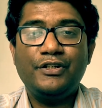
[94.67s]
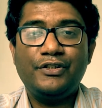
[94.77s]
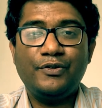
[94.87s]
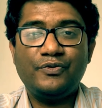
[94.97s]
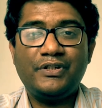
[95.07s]

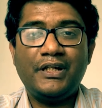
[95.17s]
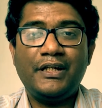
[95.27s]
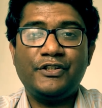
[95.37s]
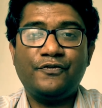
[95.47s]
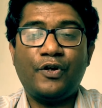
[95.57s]
Tuesday
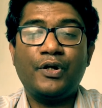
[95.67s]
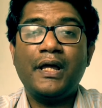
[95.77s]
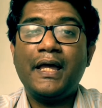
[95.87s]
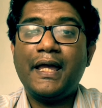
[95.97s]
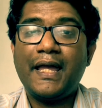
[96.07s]
is for
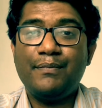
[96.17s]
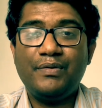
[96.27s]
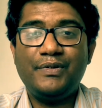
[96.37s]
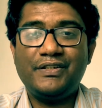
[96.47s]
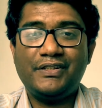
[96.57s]

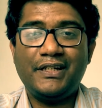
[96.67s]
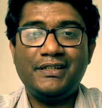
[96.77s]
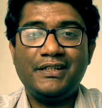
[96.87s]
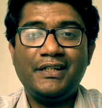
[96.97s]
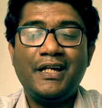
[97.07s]
MBBS
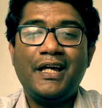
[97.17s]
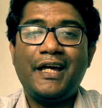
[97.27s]
ENT,